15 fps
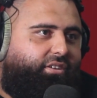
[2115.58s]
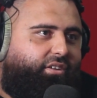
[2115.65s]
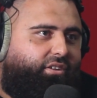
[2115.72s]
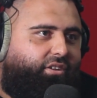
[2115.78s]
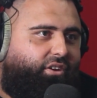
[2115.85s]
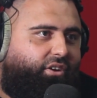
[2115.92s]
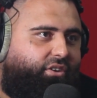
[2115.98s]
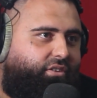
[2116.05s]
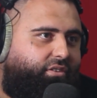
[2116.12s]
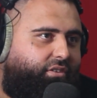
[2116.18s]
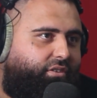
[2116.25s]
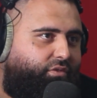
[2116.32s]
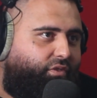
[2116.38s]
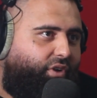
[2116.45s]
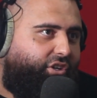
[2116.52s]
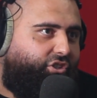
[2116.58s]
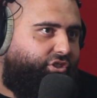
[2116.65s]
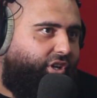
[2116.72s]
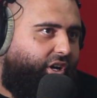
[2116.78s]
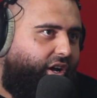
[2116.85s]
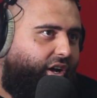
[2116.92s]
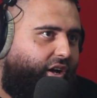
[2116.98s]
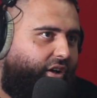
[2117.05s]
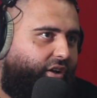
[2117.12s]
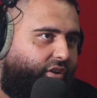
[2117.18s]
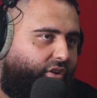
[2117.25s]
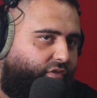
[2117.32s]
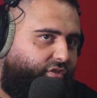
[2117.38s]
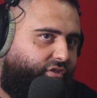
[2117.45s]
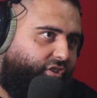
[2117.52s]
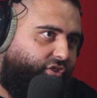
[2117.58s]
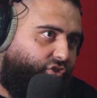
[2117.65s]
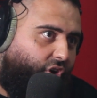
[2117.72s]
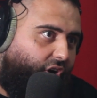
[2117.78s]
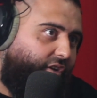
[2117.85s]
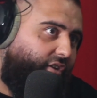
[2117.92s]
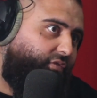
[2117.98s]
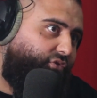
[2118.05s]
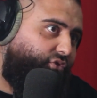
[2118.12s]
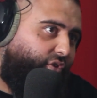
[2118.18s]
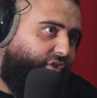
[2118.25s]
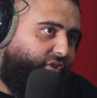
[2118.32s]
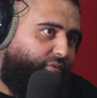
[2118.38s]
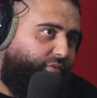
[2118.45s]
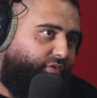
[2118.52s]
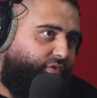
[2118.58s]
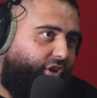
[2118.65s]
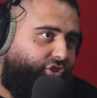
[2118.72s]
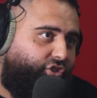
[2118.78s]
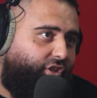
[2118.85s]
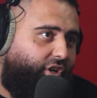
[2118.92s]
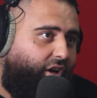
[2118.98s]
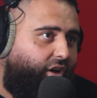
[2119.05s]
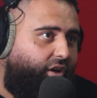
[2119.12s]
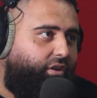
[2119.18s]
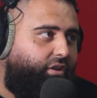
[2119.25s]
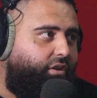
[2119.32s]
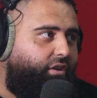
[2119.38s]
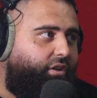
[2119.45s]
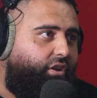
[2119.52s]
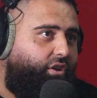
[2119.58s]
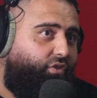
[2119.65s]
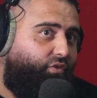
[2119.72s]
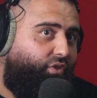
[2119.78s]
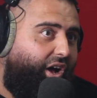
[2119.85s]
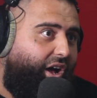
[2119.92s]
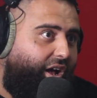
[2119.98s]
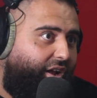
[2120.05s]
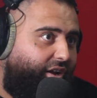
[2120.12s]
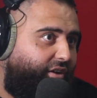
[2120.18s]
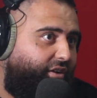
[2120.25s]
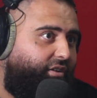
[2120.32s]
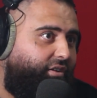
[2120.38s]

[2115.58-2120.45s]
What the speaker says: You know, Russia, obviously China joining with Russia, Iran.